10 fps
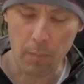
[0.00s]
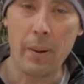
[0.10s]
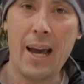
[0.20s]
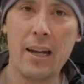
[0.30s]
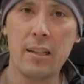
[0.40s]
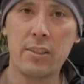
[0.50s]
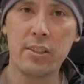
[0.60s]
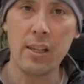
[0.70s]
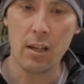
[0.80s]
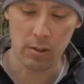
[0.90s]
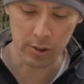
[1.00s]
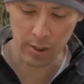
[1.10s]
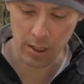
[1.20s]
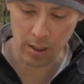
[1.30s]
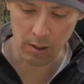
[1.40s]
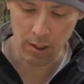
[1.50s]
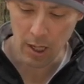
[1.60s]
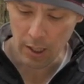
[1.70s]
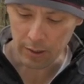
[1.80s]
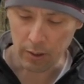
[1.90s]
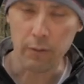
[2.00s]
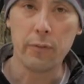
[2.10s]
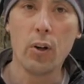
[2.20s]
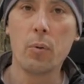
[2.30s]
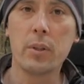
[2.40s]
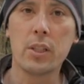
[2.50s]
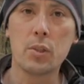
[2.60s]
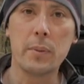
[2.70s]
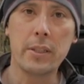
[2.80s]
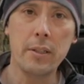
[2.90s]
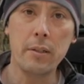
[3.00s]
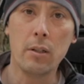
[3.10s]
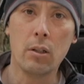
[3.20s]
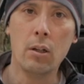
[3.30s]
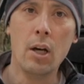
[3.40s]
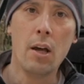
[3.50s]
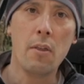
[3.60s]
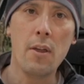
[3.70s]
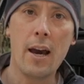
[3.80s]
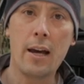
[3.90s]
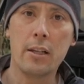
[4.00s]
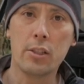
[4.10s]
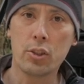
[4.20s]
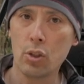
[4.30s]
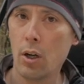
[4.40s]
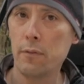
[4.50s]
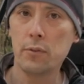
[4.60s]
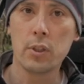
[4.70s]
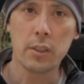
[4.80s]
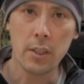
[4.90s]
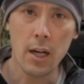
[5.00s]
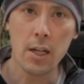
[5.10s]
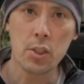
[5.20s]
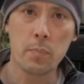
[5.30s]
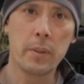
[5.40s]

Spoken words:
padded cells here that are filled with this material that is soft to the touch,